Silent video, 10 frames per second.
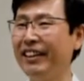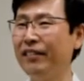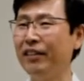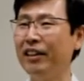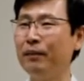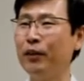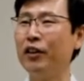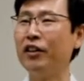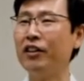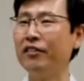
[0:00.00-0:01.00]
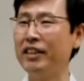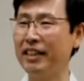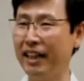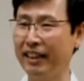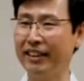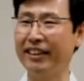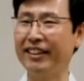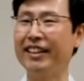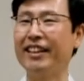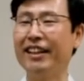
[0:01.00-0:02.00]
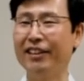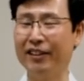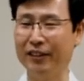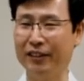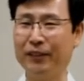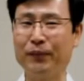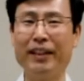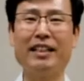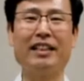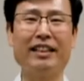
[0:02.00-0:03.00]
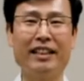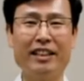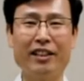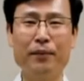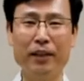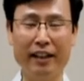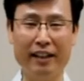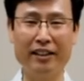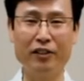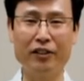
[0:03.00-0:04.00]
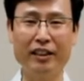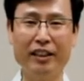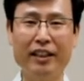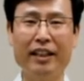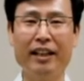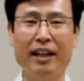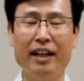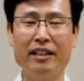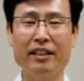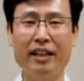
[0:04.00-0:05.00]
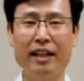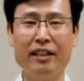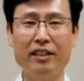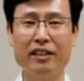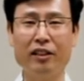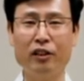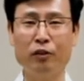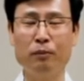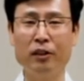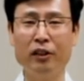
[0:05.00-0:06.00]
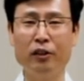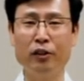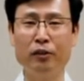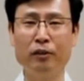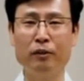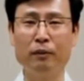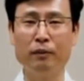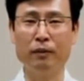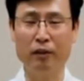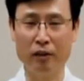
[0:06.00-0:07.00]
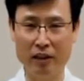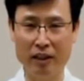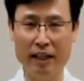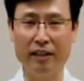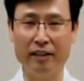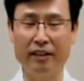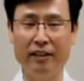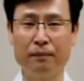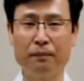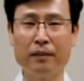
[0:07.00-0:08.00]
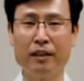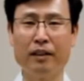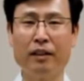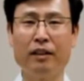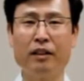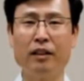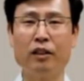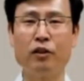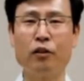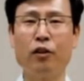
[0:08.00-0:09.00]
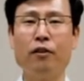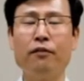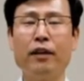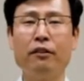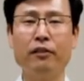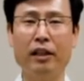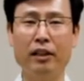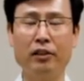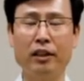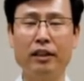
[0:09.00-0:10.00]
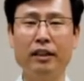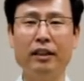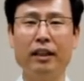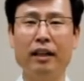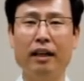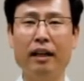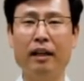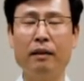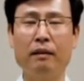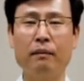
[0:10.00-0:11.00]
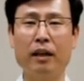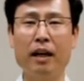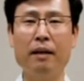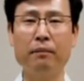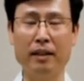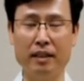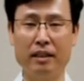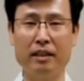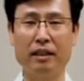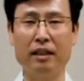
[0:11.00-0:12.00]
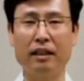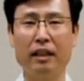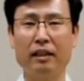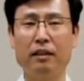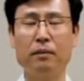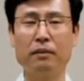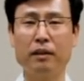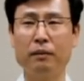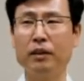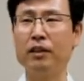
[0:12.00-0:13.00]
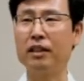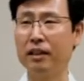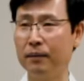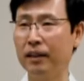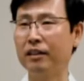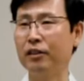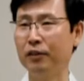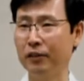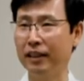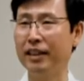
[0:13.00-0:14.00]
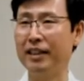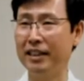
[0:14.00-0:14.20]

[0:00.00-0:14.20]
Feeling more recentered, thank you. Yes, stomach energy has a tendency to bring you the center, strong foundation, and calmness that comes from your stomach too, yes.